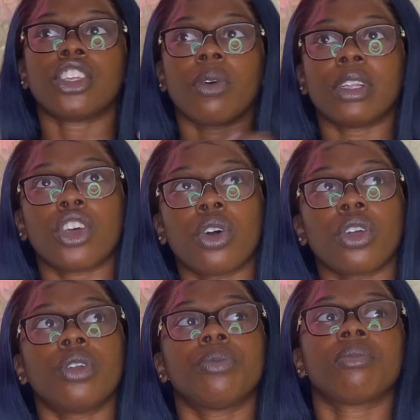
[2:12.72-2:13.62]
so in
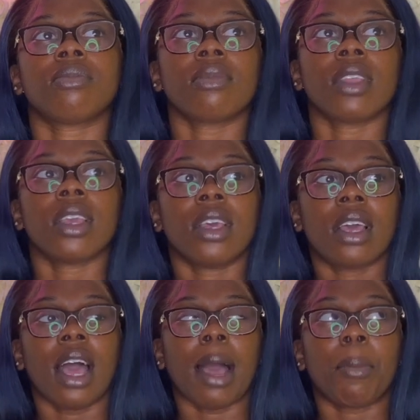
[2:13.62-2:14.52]
total,
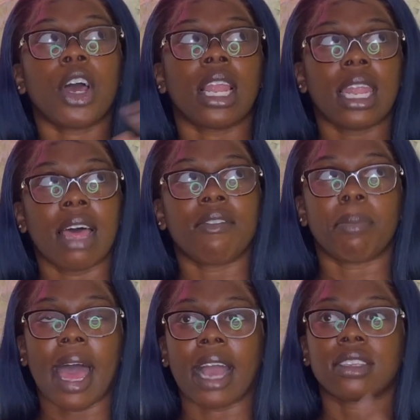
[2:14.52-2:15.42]
I bought 11
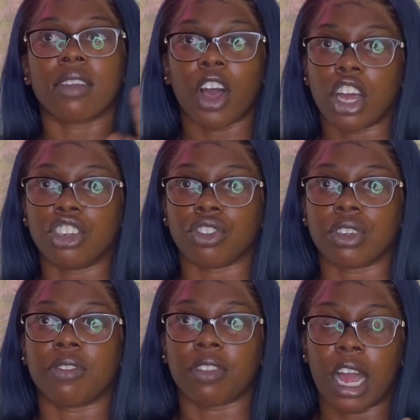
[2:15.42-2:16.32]
packs of
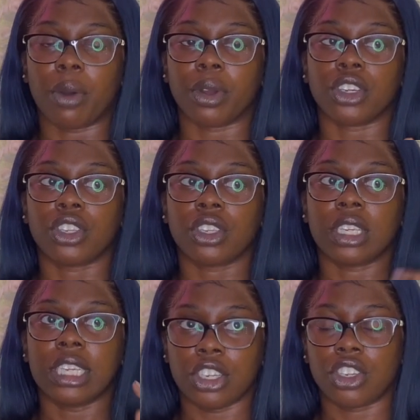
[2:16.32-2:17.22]
100 flowers
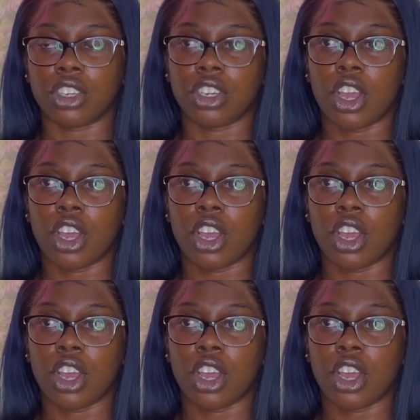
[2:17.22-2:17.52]
each.